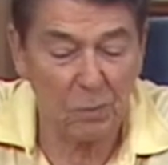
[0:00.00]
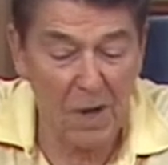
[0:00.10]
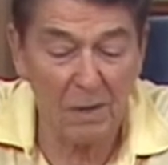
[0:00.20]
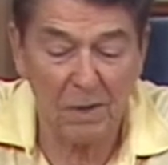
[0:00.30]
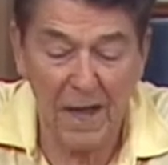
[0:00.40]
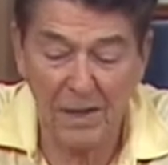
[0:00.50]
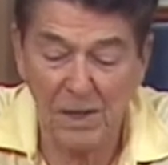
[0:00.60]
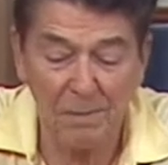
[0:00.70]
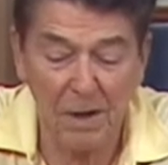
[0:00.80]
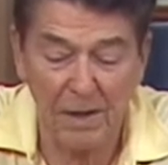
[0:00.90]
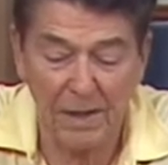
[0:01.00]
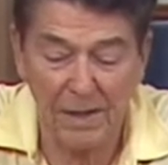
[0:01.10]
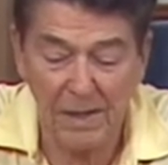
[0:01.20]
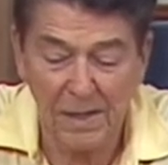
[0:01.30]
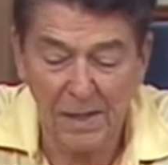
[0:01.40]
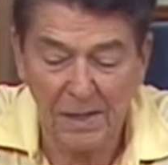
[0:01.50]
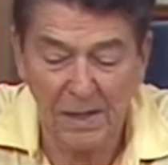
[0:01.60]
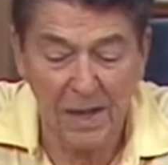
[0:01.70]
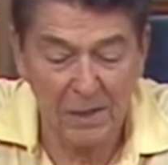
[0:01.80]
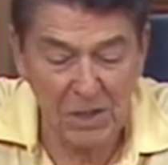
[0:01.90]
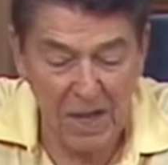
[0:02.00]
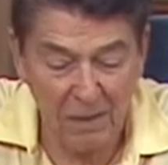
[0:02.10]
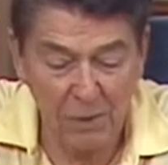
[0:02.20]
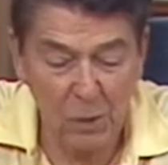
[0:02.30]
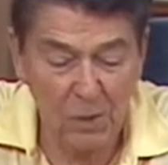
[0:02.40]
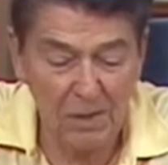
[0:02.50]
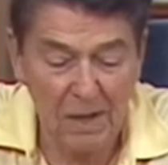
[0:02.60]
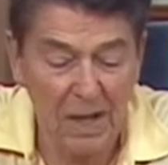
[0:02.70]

throughout Latin America, in El Salvador,